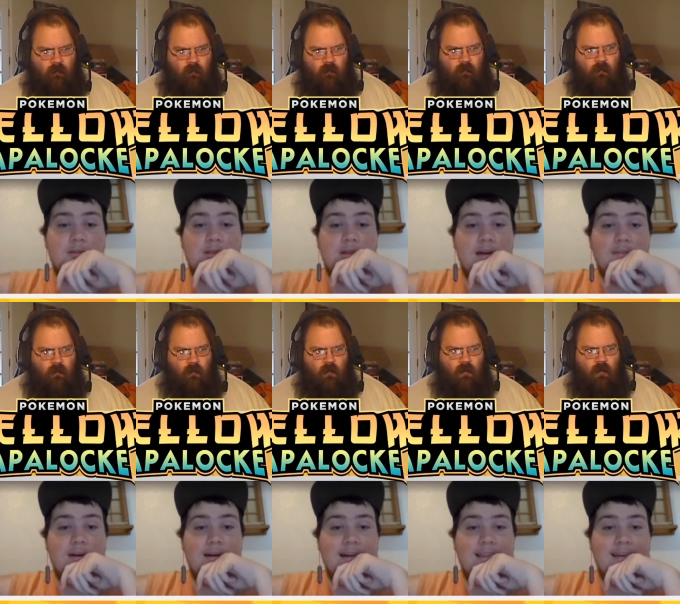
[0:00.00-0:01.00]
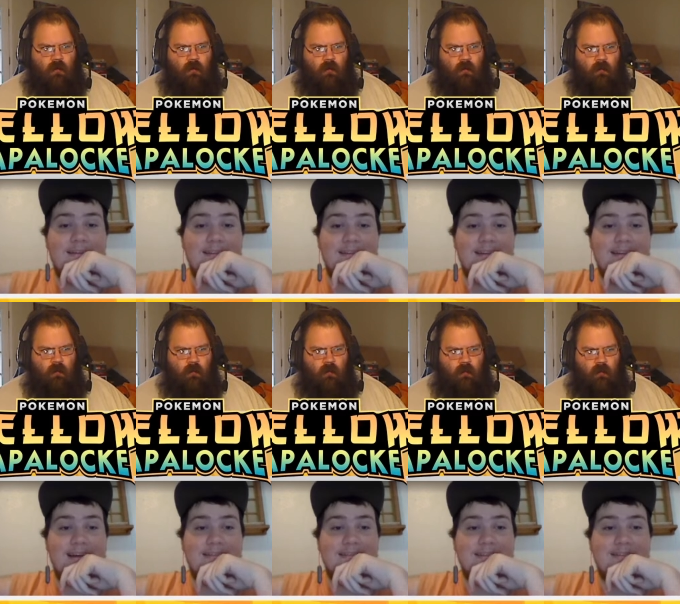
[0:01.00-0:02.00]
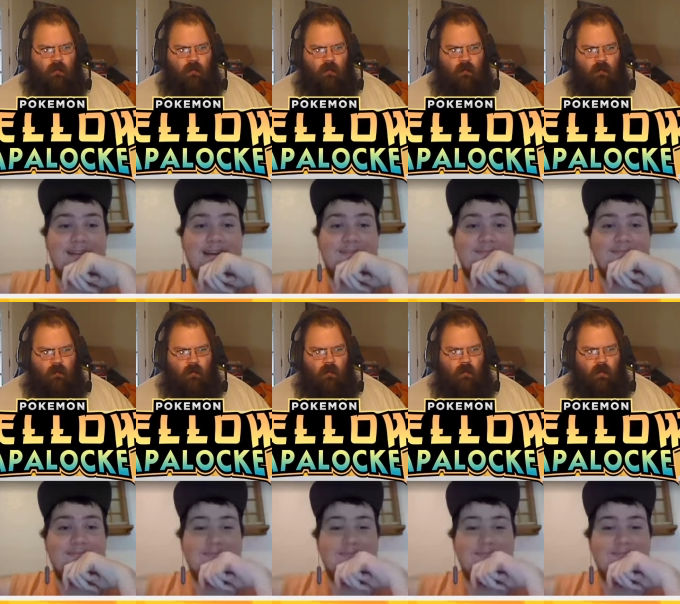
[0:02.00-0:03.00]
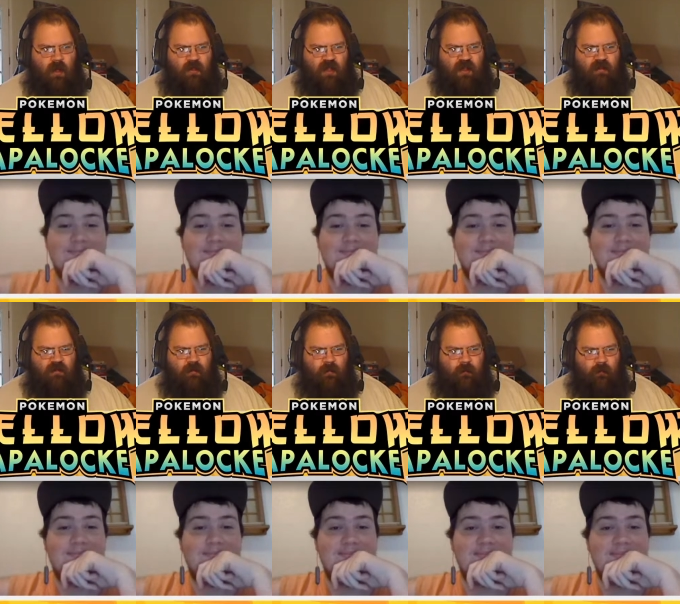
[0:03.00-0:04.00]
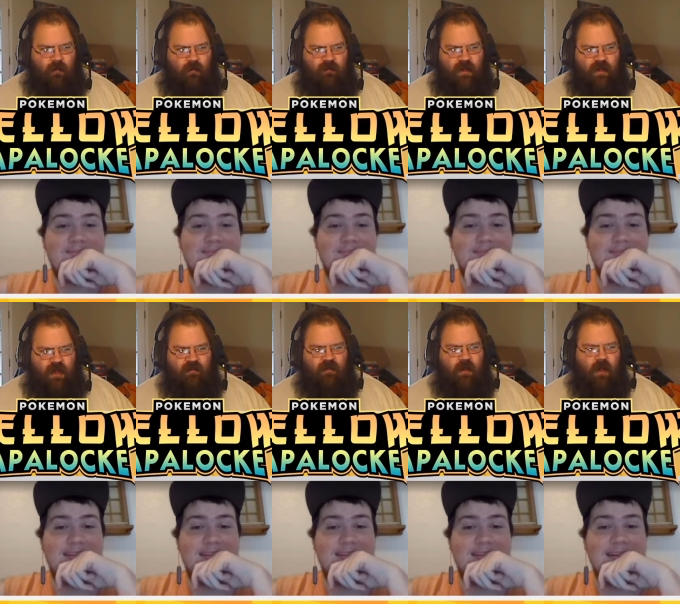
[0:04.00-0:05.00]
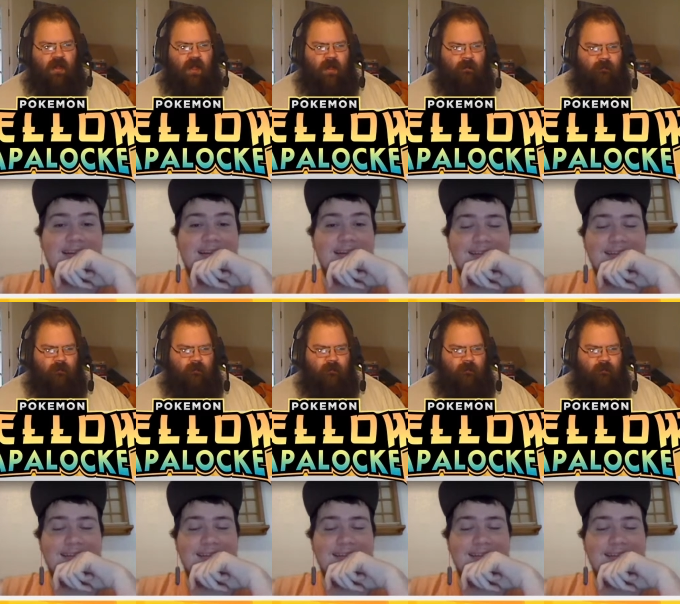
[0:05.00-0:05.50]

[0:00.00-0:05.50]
Speaker 1: Cinnabar, and I think you got to the counter to the right.
Speaker 2: I think I did too, but we'll find out. It's an Arcanine.